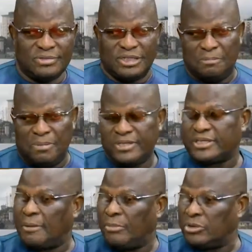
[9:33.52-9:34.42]
the
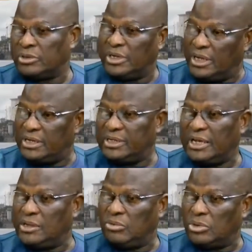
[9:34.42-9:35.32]
best among the
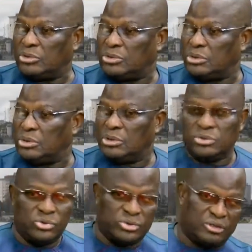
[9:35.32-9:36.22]
elderly ones,
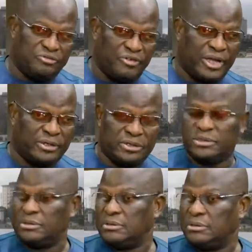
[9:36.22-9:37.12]
you still find
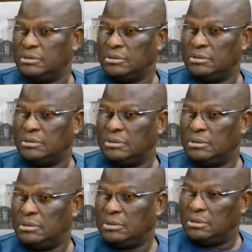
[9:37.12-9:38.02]

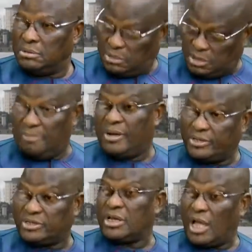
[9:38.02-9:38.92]
the best